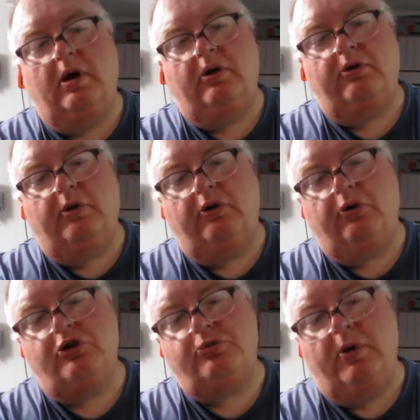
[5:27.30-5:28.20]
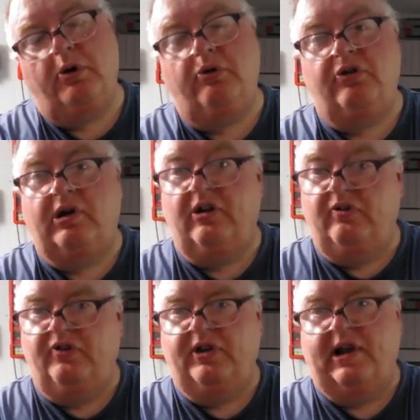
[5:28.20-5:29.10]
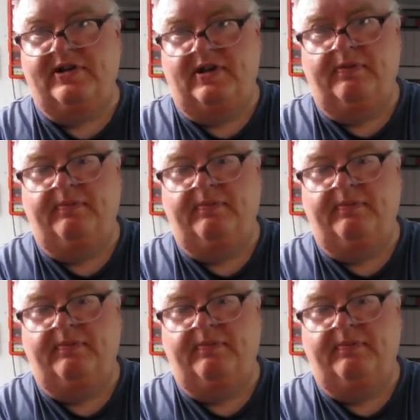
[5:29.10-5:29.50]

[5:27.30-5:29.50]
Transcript: so I switch modes and listen for the letter,